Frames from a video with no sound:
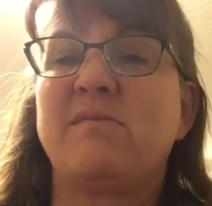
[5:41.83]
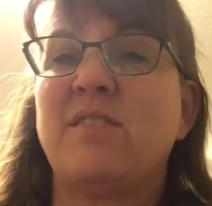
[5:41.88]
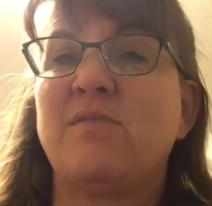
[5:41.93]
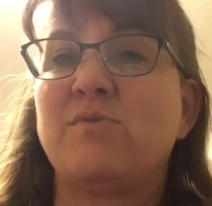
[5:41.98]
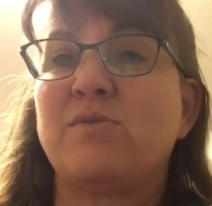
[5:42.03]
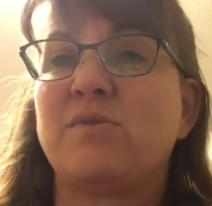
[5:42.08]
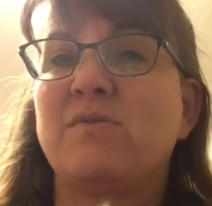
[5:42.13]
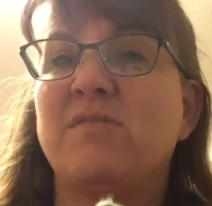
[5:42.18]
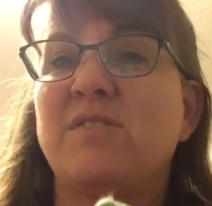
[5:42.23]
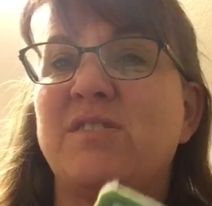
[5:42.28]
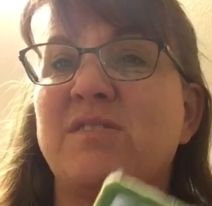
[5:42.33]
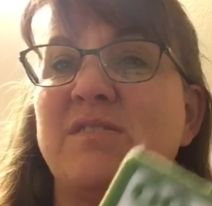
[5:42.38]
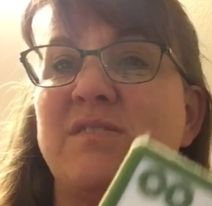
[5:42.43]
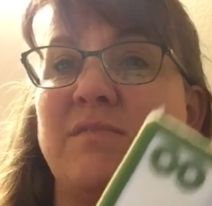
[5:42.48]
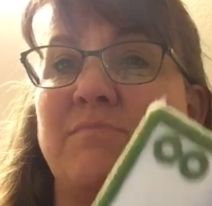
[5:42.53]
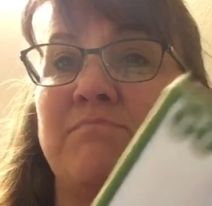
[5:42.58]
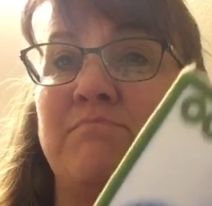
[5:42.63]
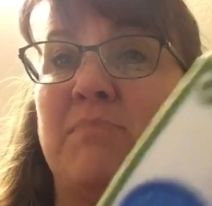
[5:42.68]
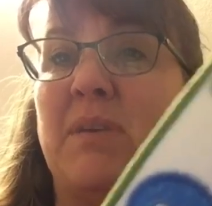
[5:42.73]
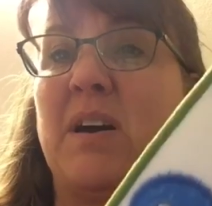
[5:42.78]
those just
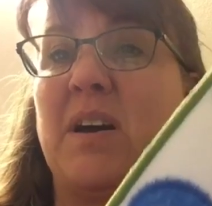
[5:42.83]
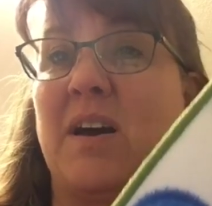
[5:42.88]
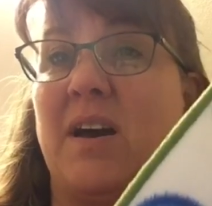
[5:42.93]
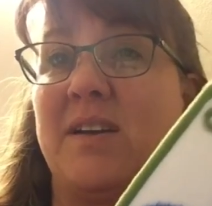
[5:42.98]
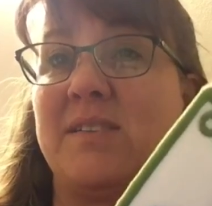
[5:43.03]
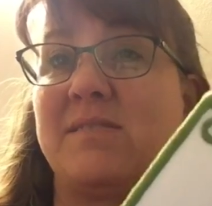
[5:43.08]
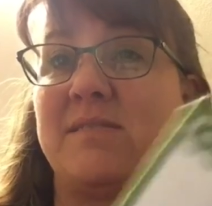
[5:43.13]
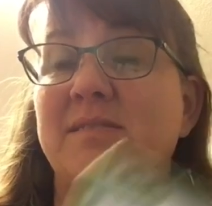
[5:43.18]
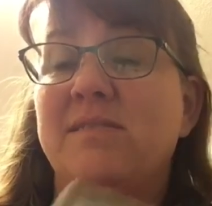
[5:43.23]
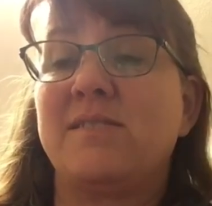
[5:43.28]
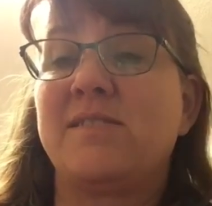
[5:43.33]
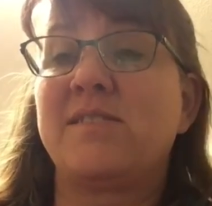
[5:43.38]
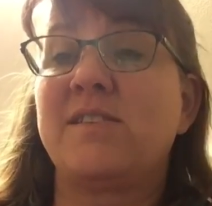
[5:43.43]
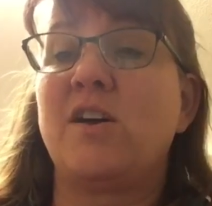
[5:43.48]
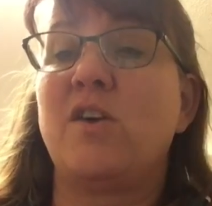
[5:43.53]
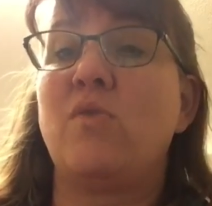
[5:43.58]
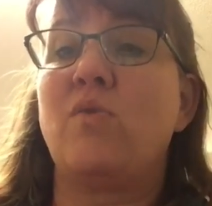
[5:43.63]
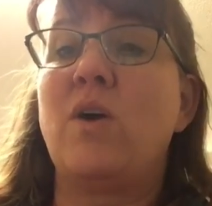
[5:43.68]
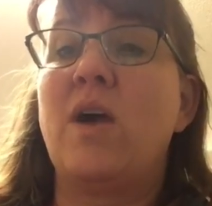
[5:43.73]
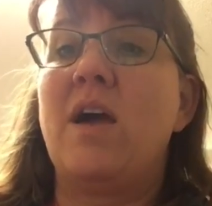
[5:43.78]
bug us.
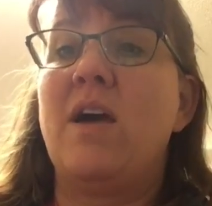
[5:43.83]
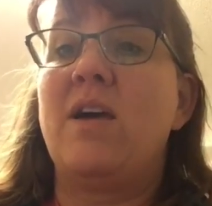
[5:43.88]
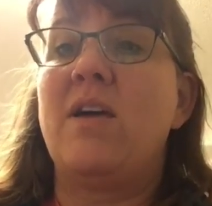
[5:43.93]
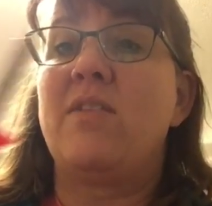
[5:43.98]
So